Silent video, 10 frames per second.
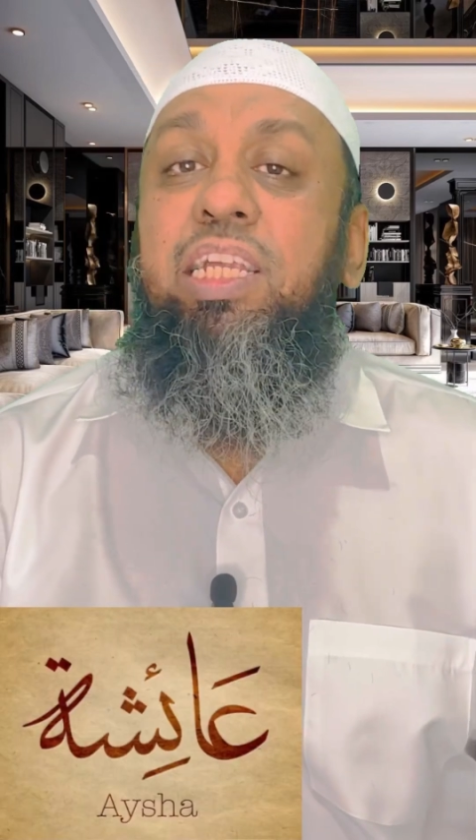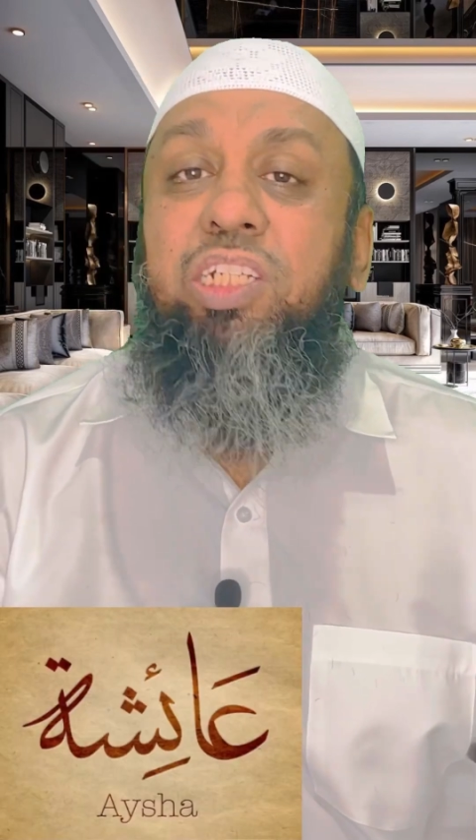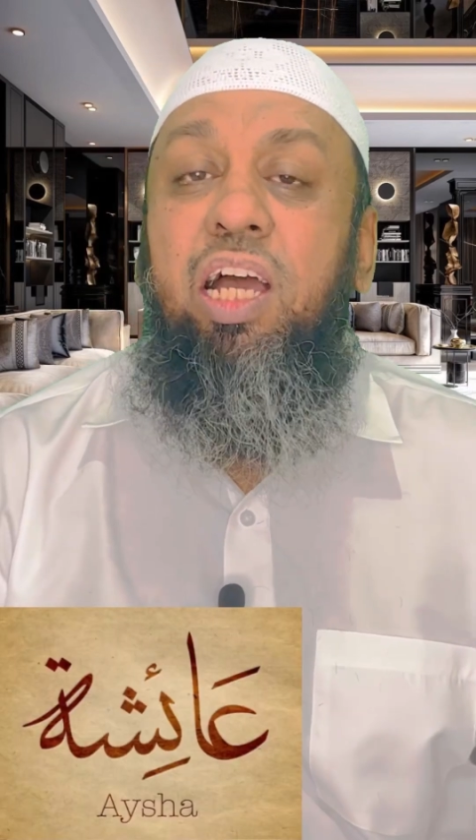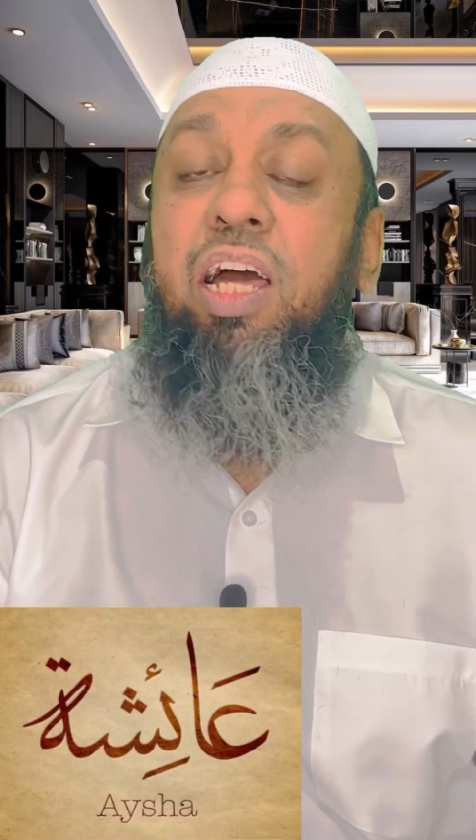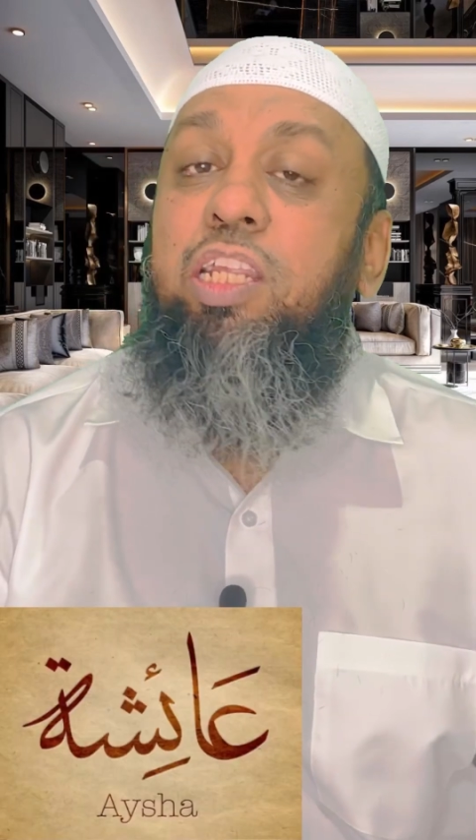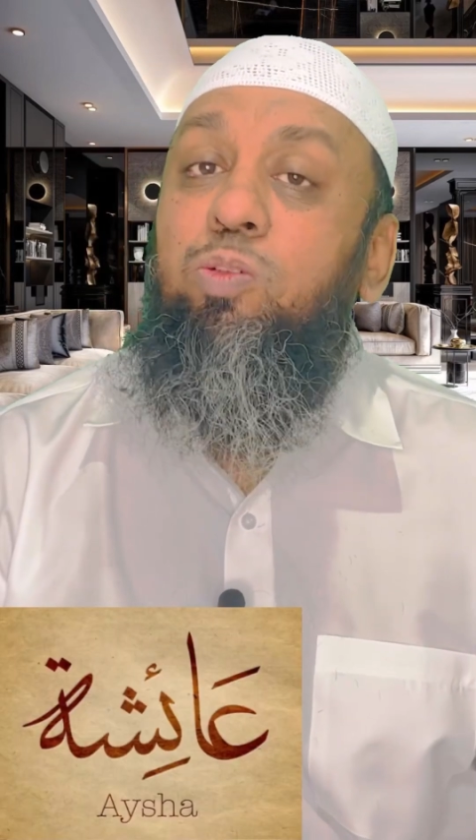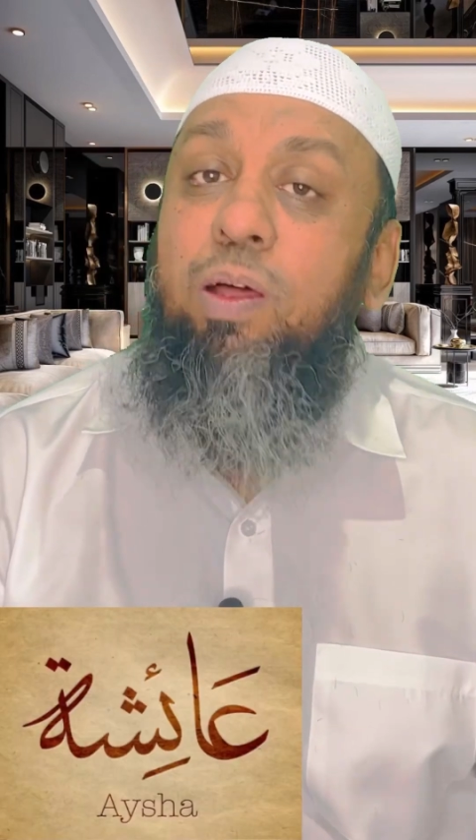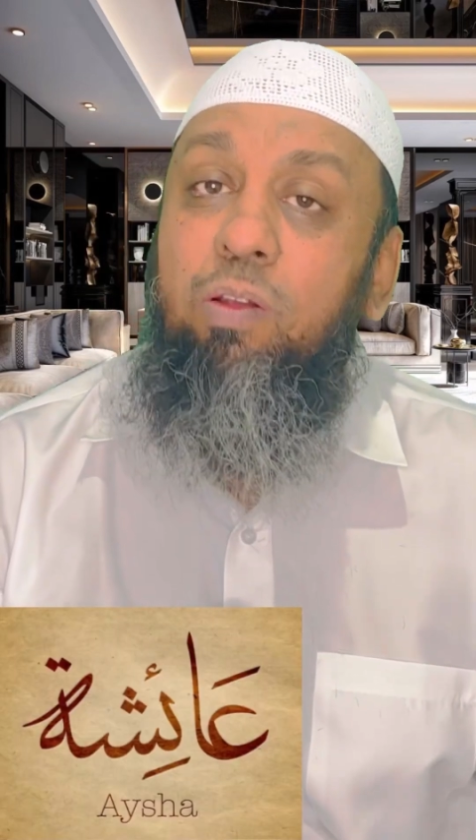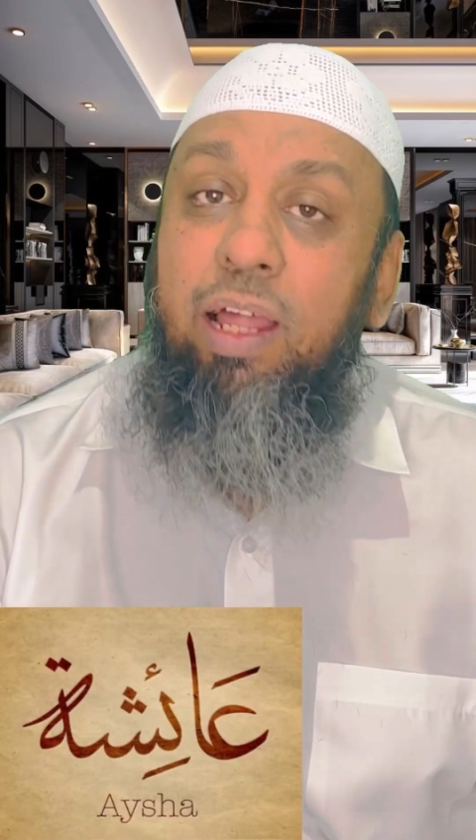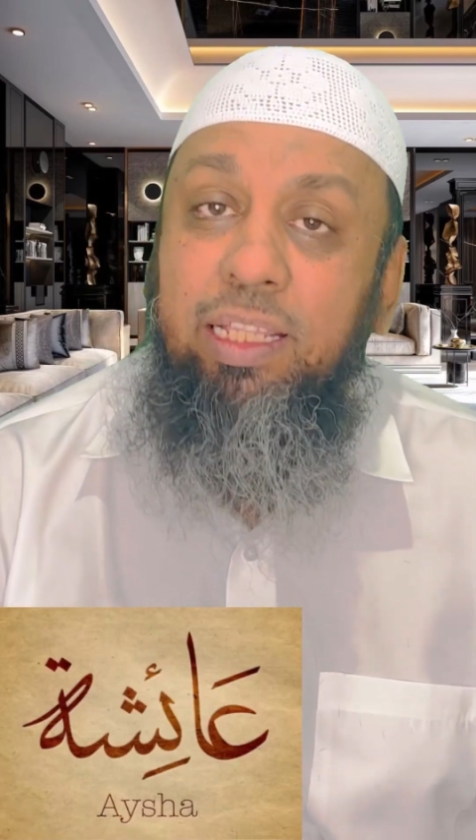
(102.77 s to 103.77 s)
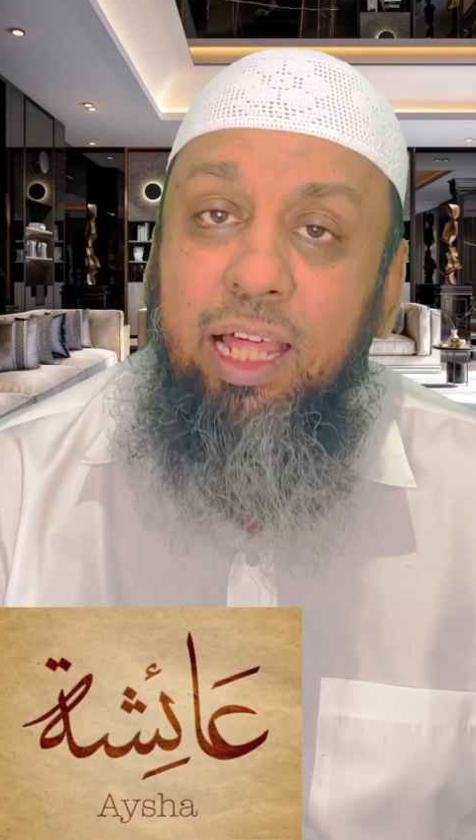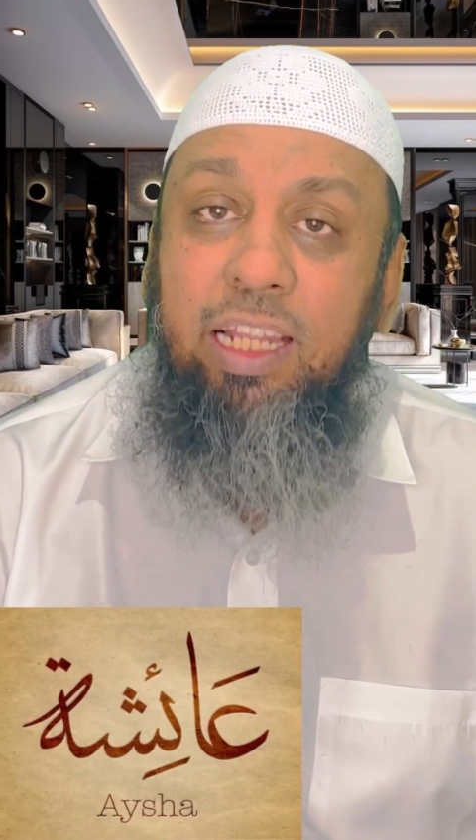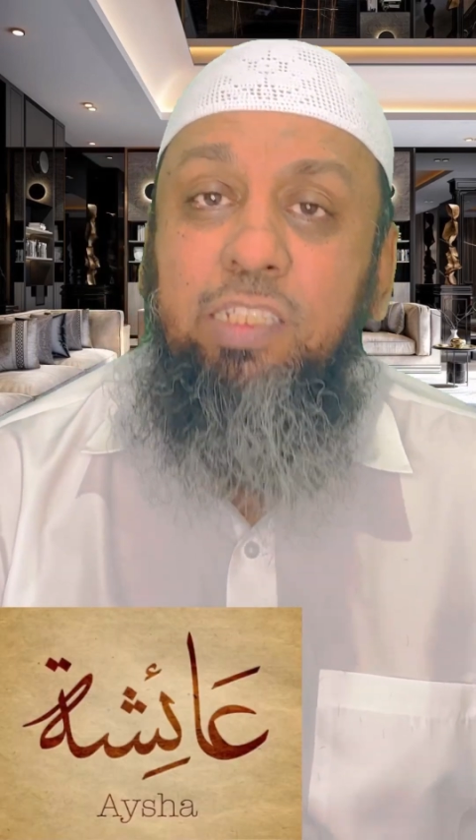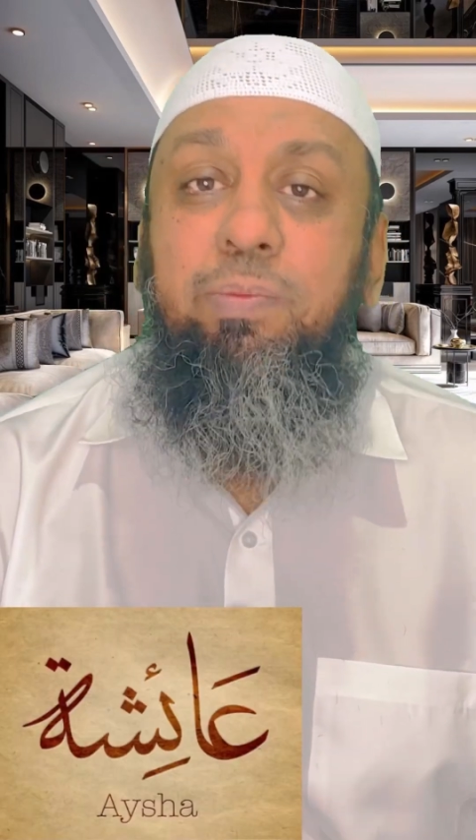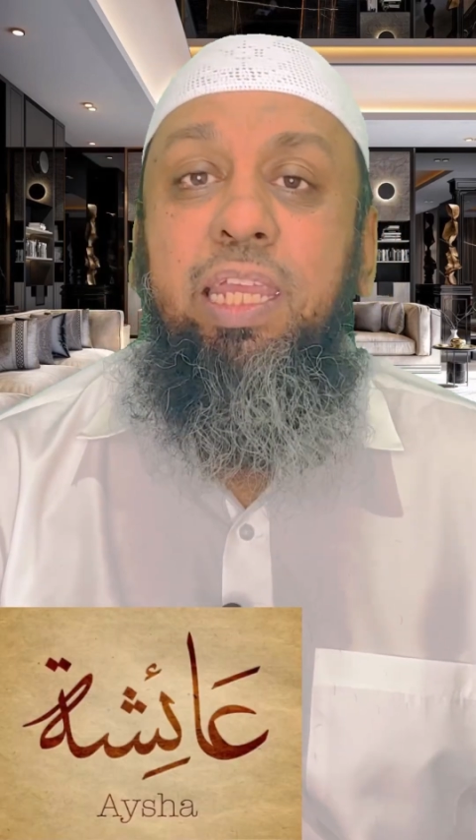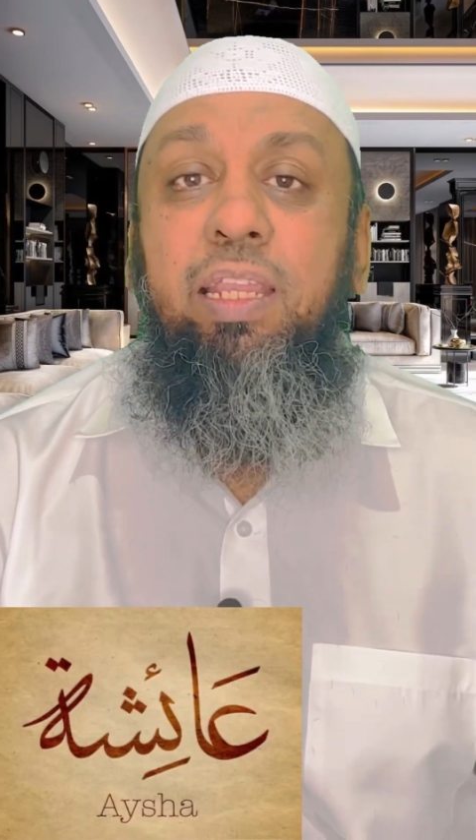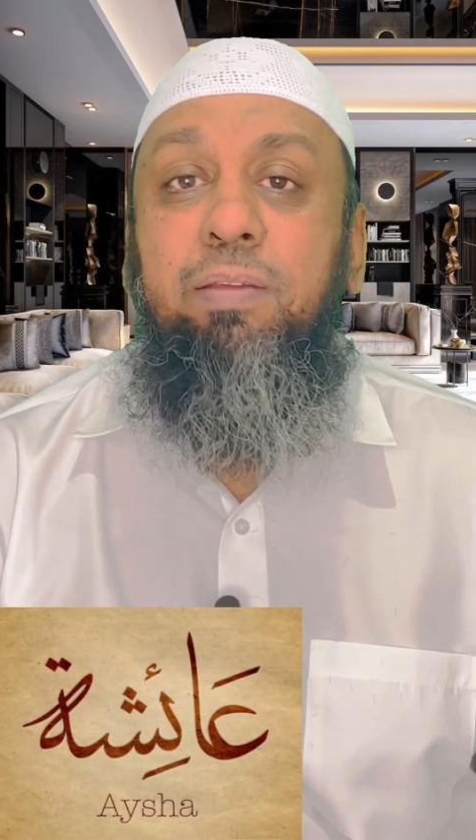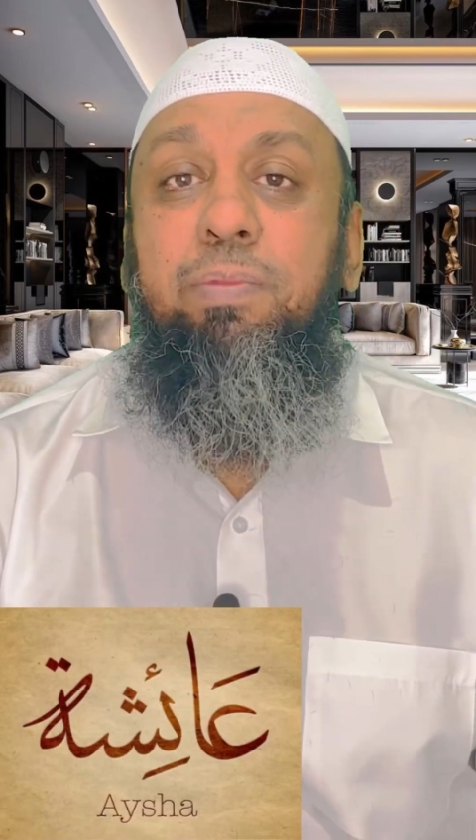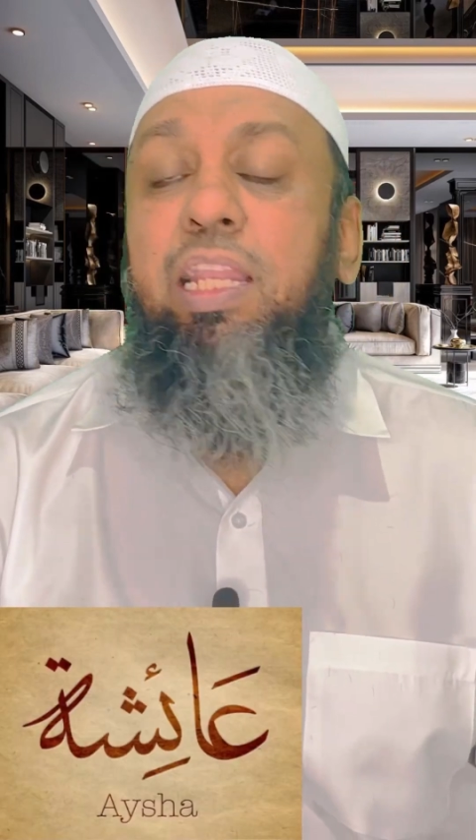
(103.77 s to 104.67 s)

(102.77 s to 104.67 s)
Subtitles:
Aisha, Rizwanullahi ta'ala jameen.